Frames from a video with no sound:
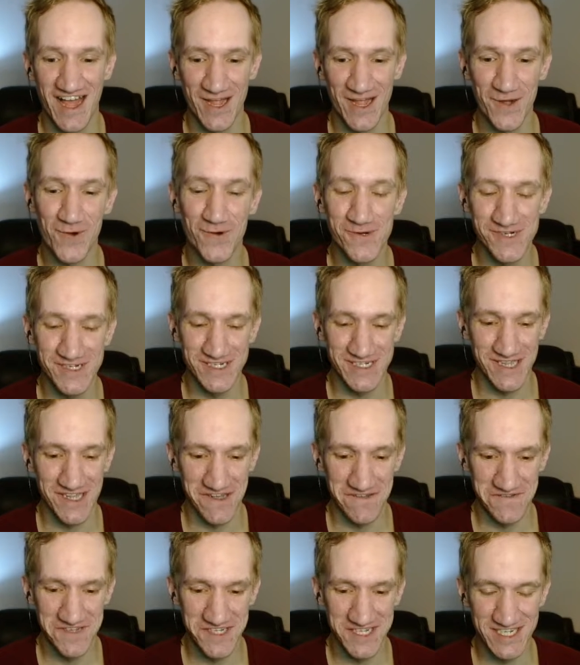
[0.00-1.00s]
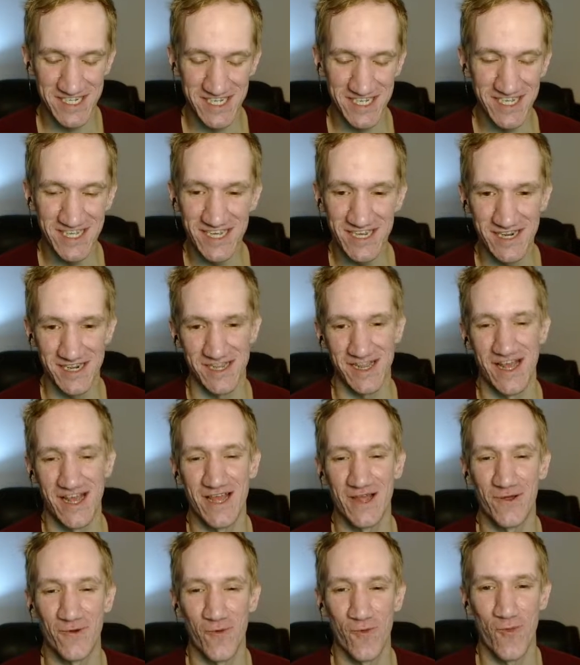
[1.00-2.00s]
I always love seeing
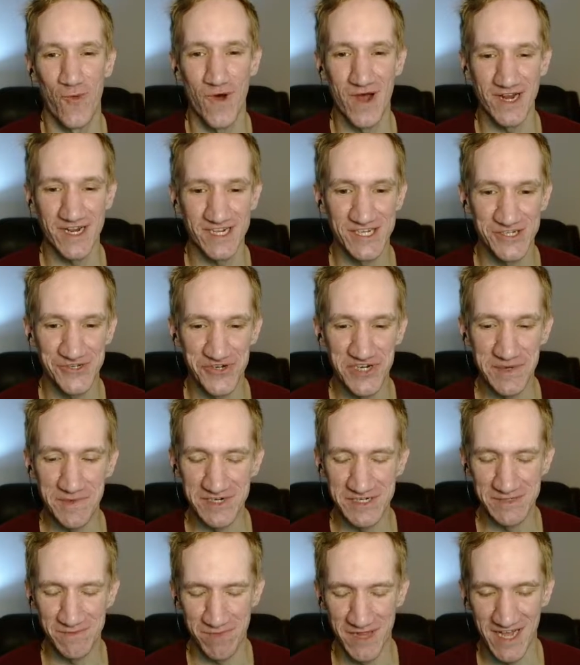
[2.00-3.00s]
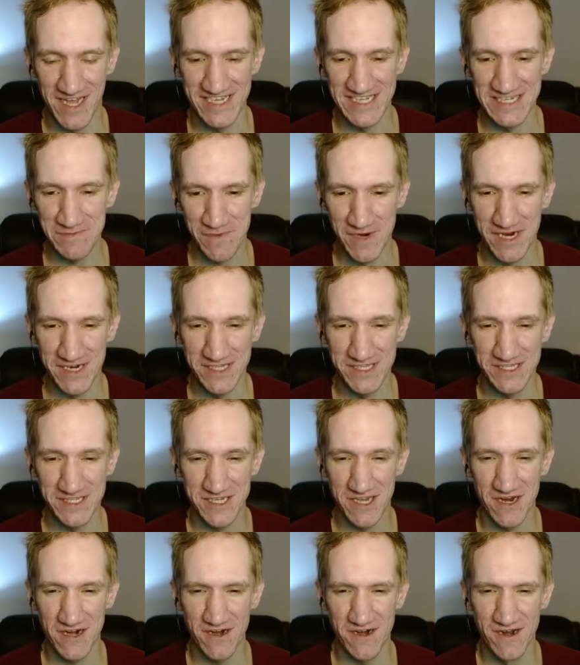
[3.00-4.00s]
like what streamers' blind
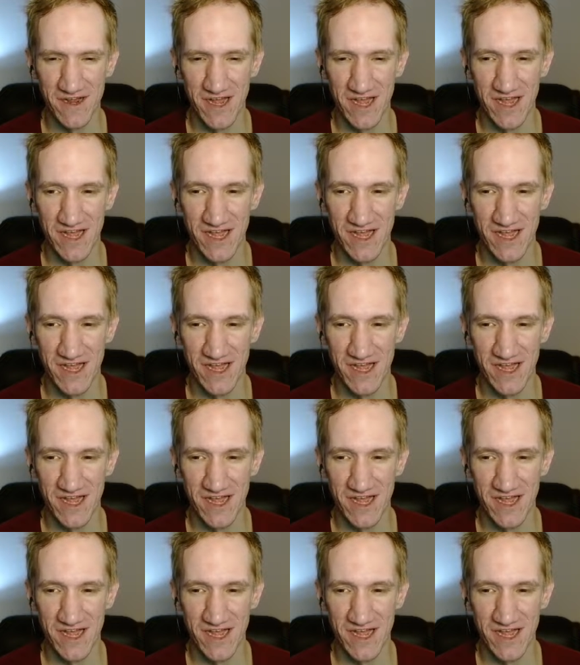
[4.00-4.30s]
spots are.